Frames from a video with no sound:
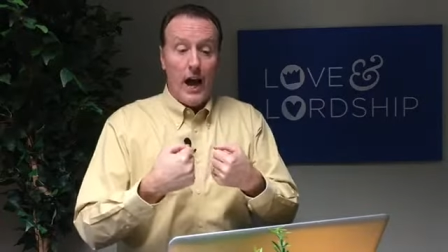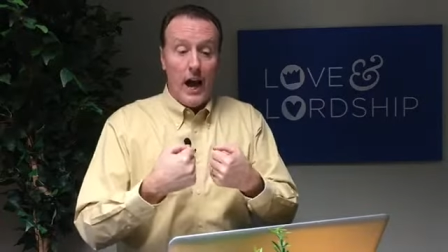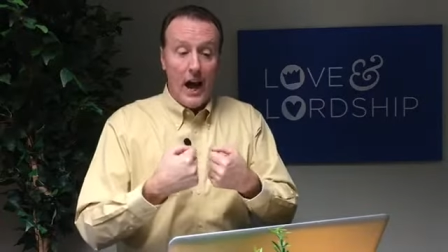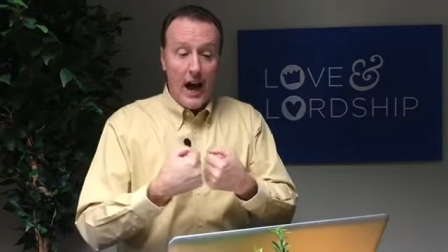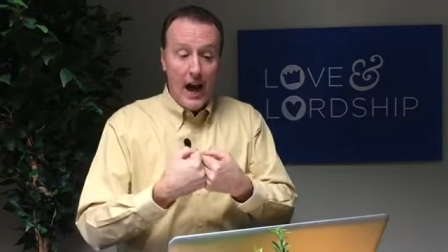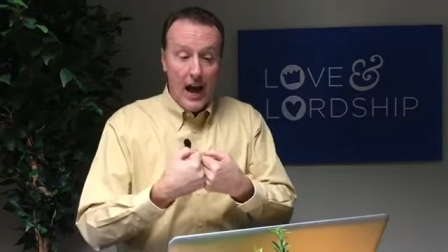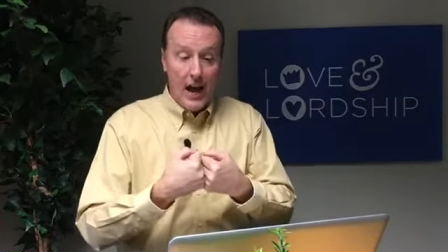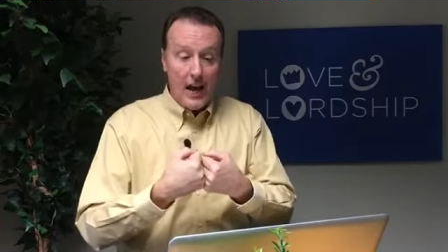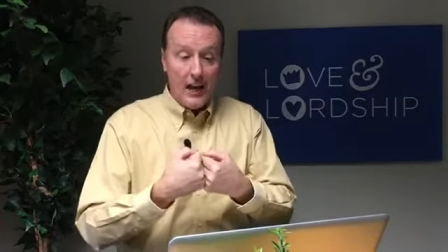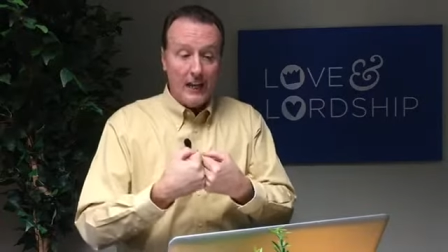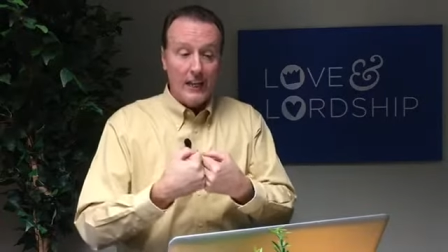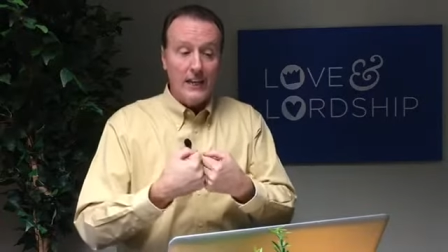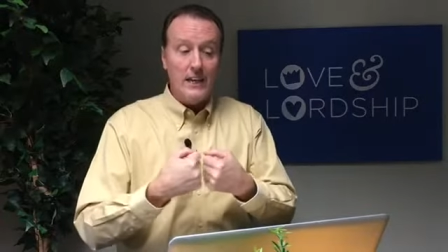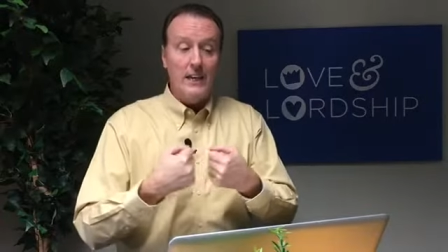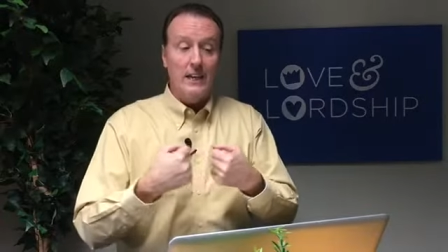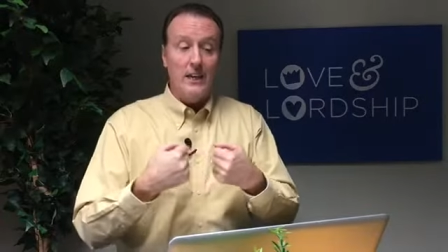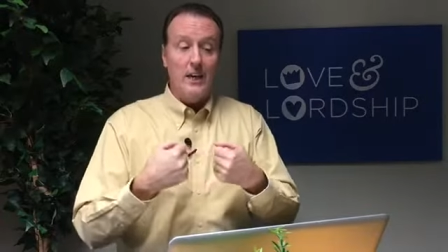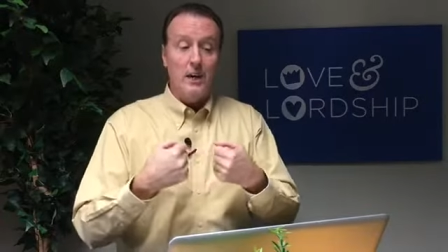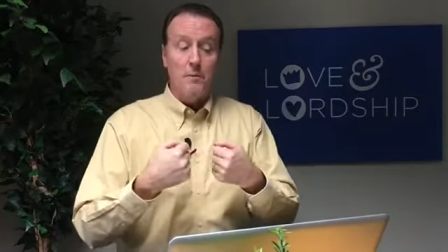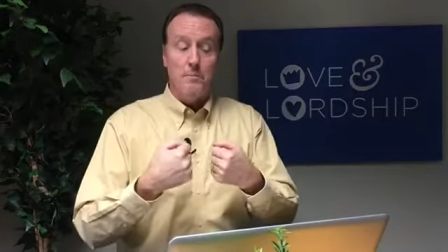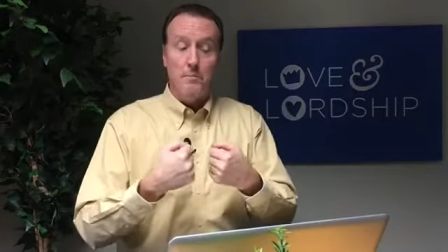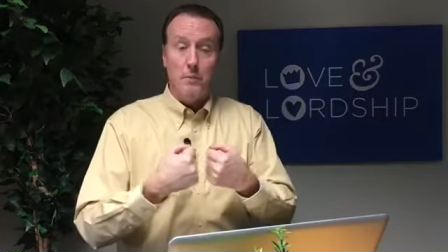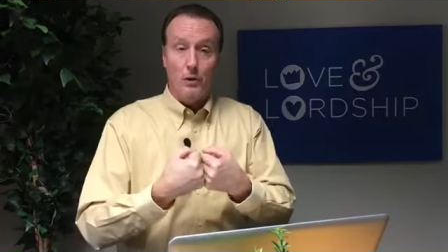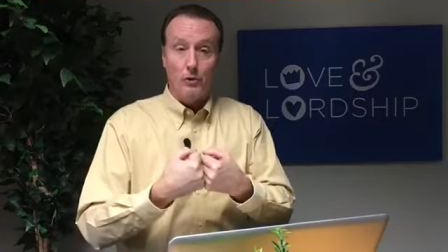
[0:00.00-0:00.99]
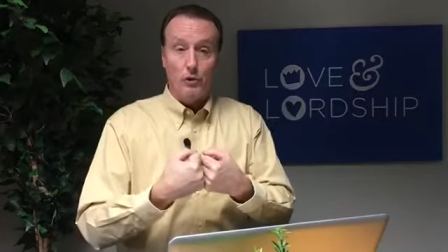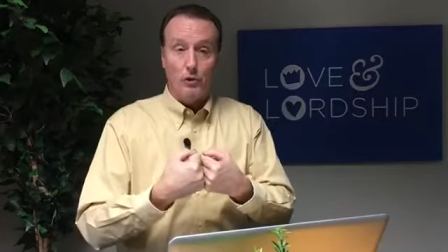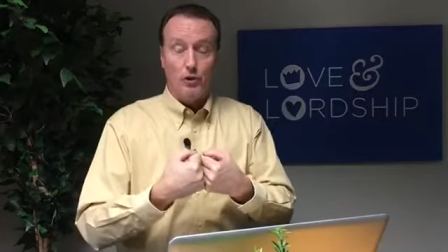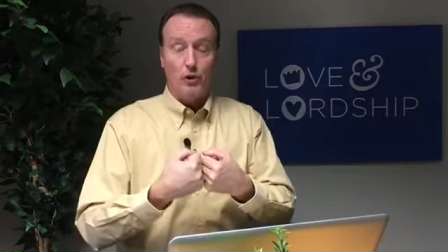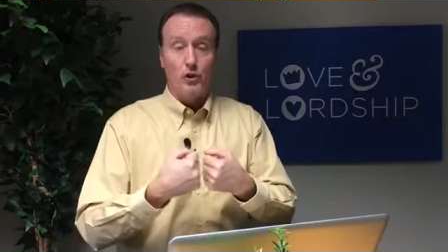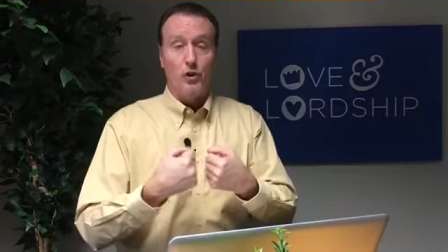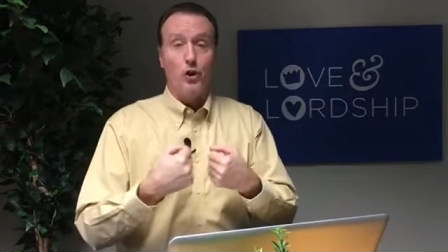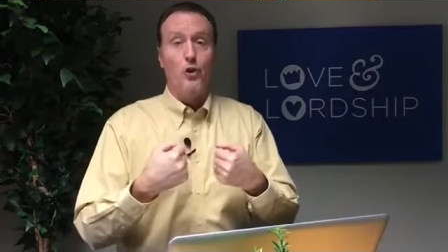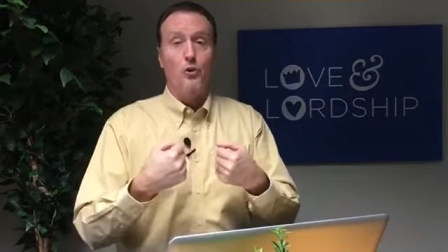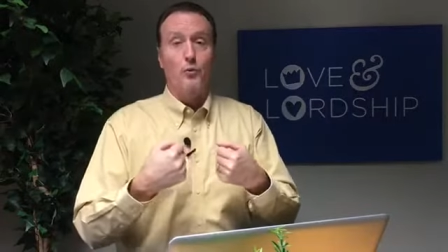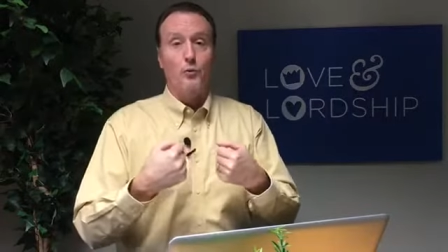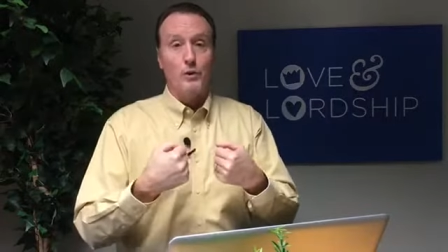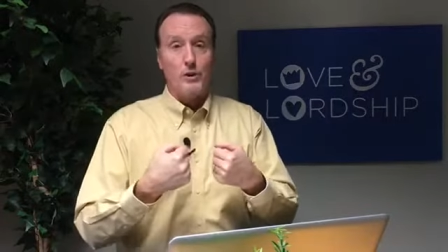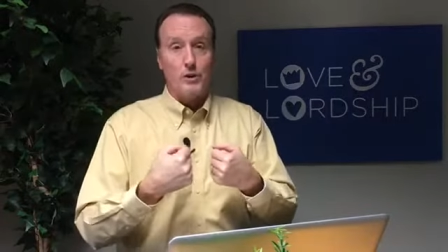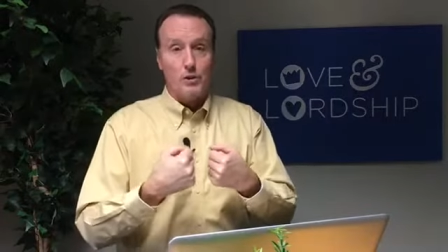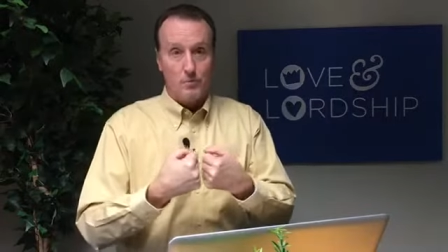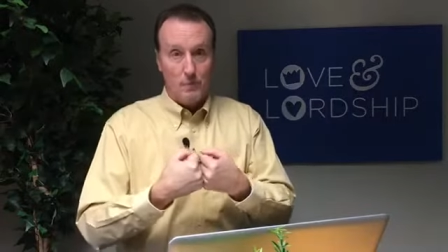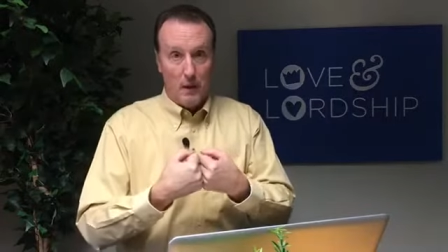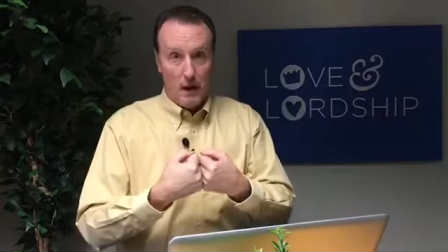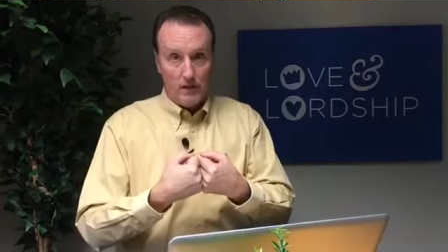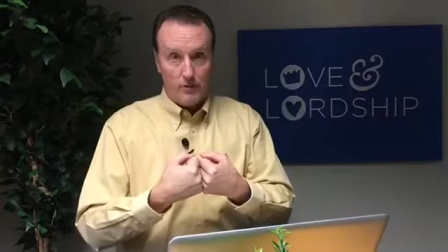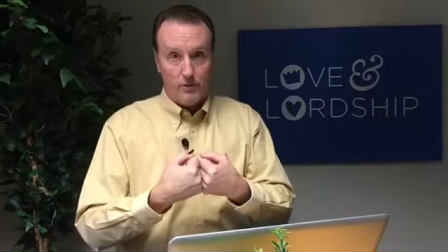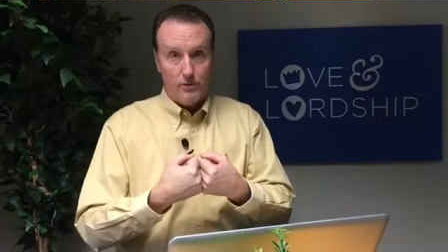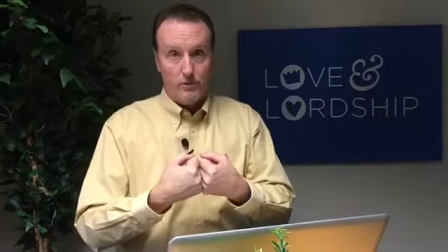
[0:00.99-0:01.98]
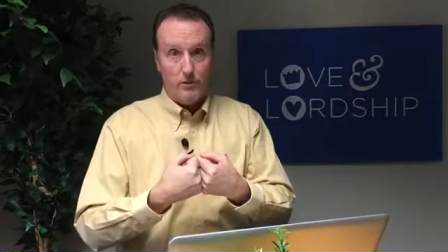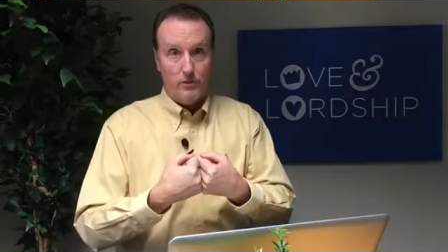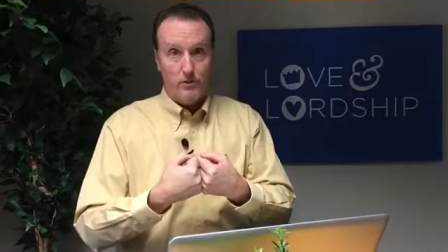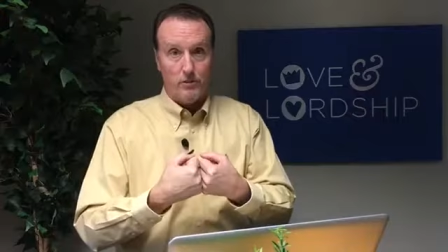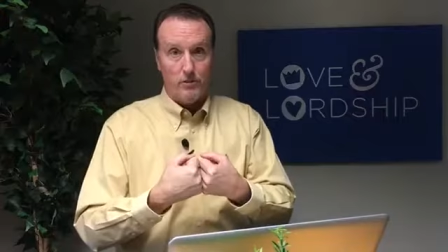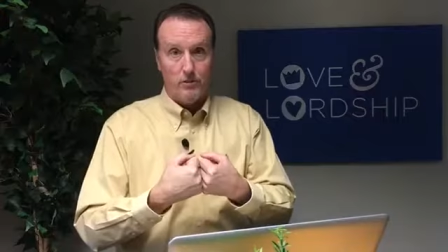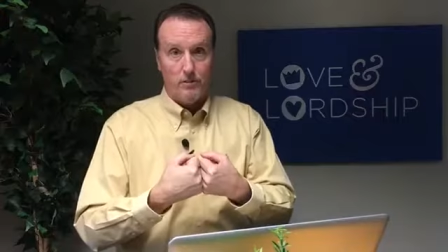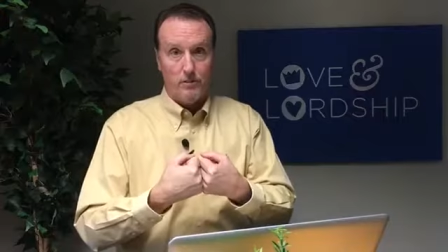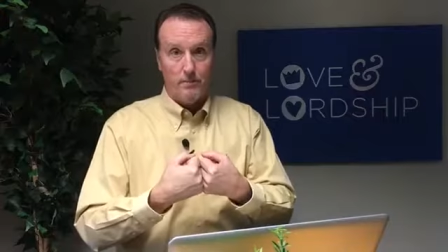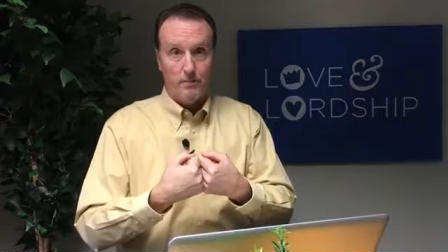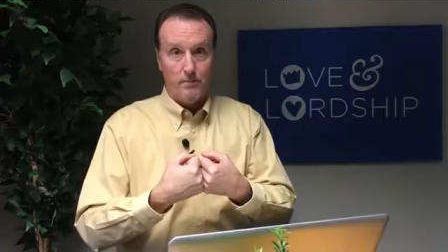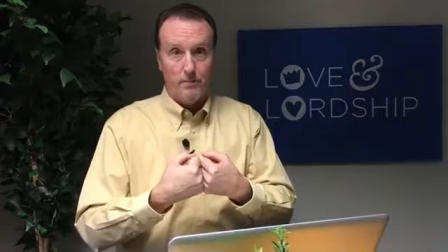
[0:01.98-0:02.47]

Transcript: highly emotional responses.